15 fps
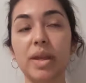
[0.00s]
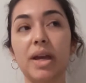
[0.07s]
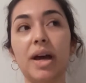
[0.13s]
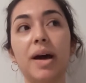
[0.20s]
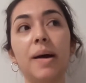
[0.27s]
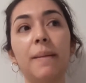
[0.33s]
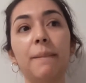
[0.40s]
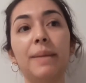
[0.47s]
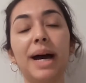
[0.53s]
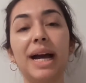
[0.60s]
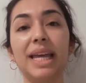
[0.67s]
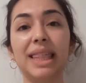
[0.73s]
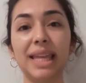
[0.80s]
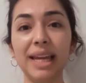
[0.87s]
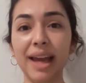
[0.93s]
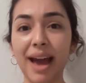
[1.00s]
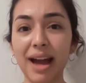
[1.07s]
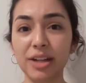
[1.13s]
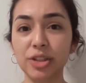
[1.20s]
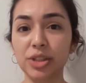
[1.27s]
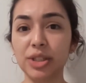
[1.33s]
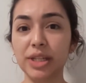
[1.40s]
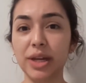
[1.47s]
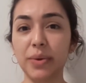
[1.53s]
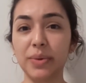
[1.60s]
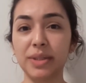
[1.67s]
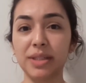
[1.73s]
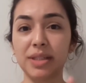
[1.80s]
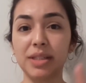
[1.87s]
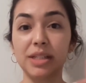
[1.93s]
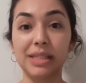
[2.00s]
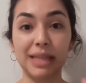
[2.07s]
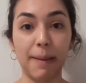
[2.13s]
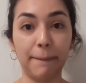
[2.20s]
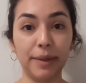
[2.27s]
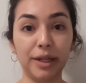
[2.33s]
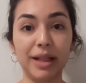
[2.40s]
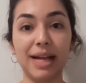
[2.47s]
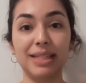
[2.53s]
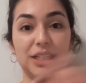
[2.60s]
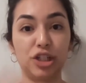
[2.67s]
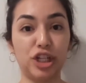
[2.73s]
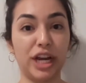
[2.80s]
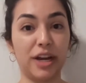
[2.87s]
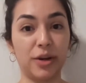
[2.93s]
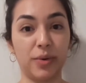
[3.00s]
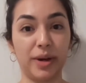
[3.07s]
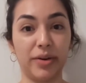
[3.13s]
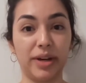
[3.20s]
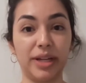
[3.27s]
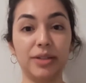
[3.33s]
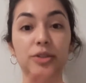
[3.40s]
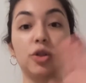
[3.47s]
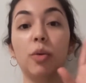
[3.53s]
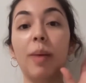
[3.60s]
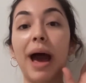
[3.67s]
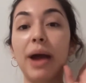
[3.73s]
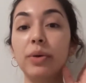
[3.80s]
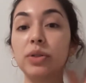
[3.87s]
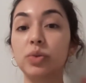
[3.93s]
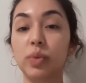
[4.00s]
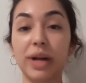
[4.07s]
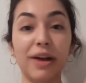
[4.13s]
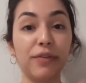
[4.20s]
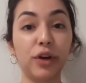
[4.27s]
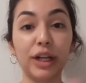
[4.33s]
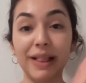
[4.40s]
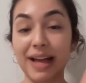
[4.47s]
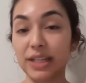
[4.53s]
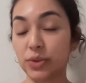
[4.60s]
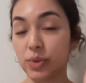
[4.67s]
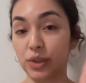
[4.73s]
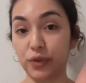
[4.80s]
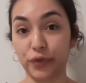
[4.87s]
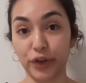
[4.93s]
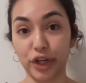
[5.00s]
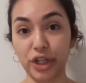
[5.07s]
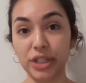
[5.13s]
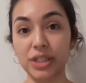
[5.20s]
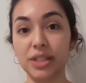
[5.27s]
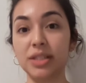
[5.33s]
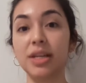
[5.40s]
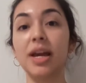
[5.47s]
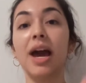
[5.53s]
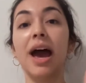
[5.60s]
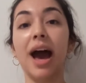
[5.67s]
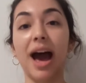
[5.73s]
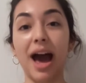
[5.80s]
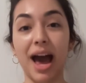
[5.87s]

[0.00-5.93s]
I think actually it was December class in January. So, but I was, whatever the class was first, I